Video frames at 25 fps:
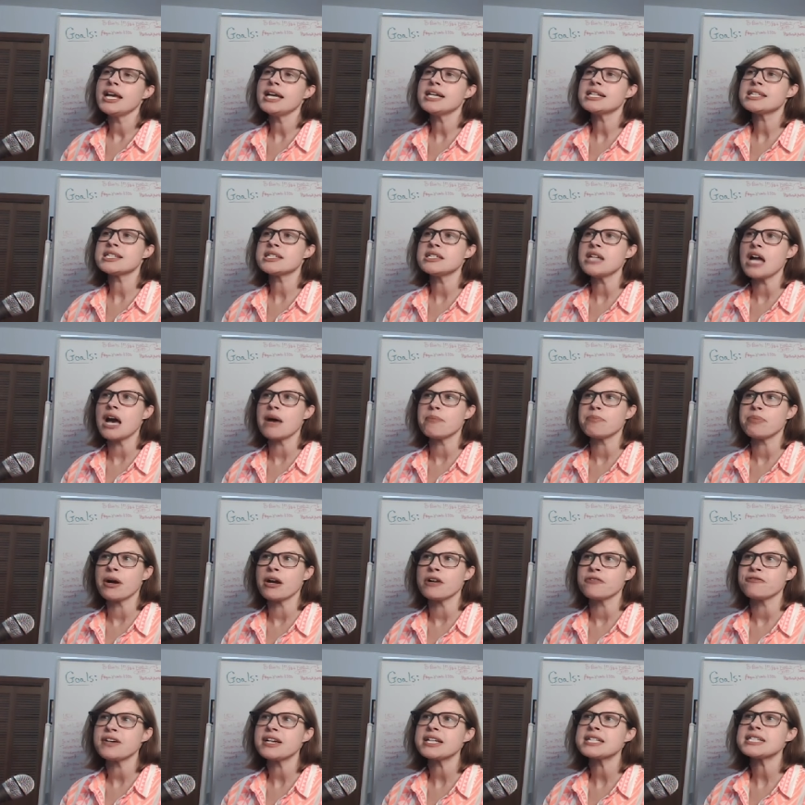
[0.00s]
it's not
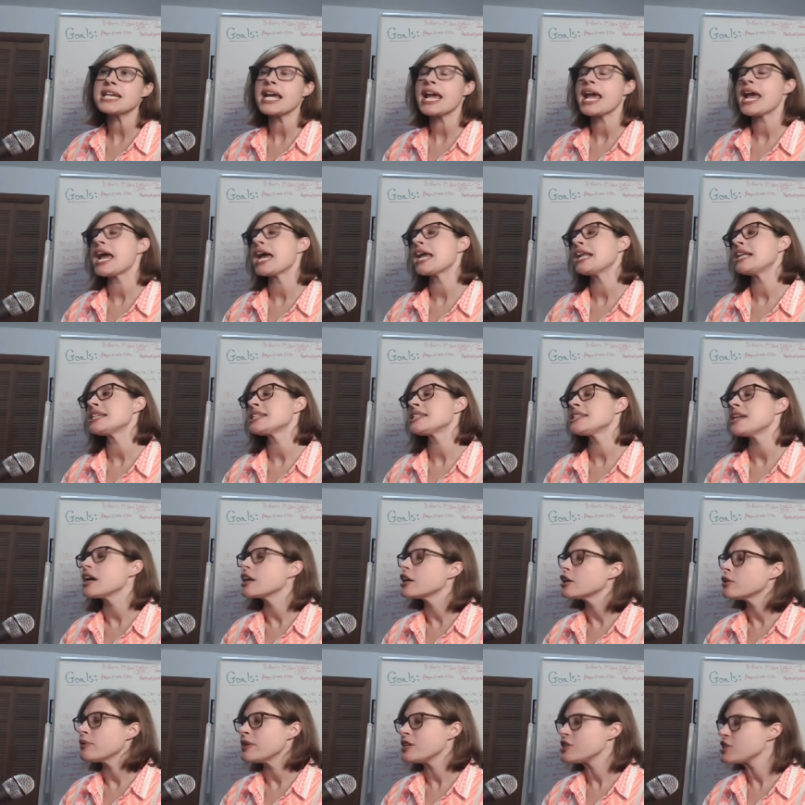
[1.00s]
perfect and it's not
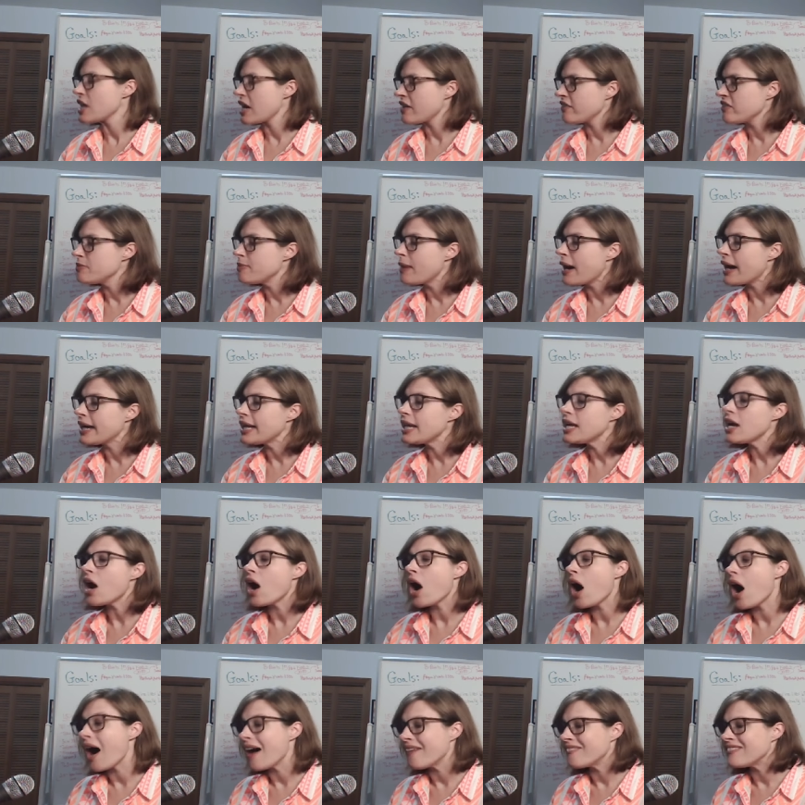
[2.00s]
going to reach everybody,
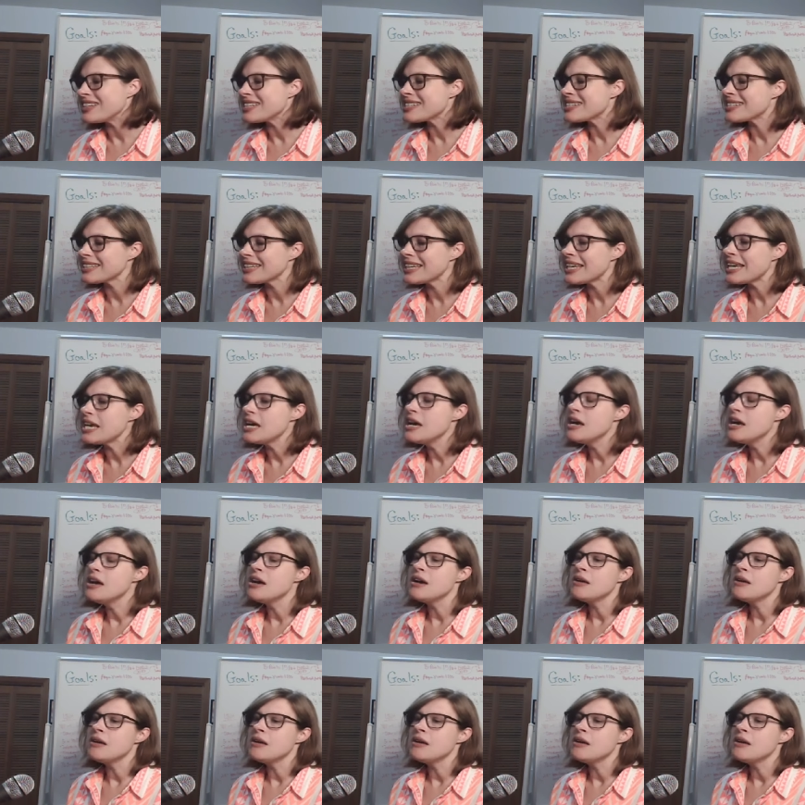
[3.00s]
obviously,